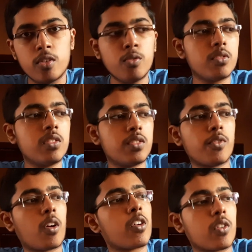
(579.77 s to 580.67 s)
use this
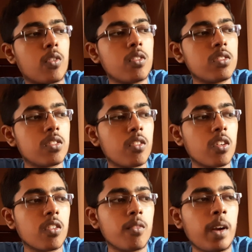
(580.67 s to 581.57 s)
for drones
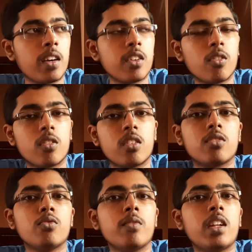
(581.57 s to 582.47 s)
or
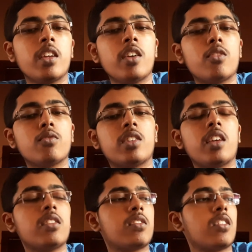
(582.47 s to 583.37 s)
multi-rotors, you will need to
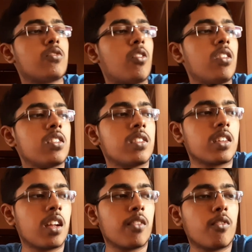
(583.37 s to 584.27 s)
change the throttle
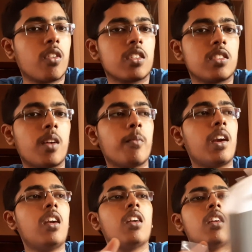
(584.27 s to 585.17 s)
sticker. For example,